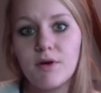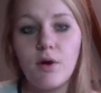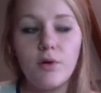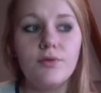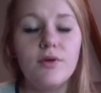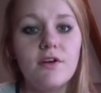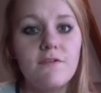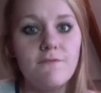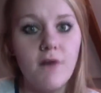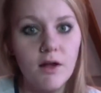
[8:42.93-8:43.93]
go through
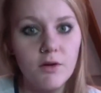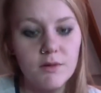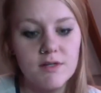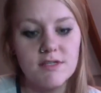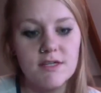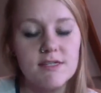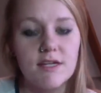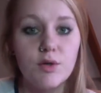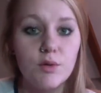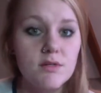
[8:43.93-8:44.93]
your followers list,
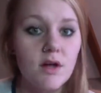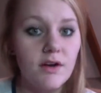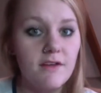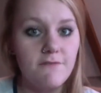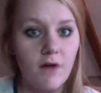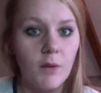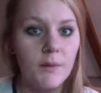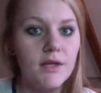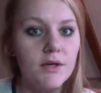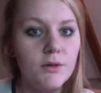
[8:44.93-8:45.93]
like who is already
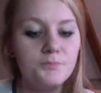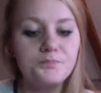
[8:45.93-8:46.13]
following you,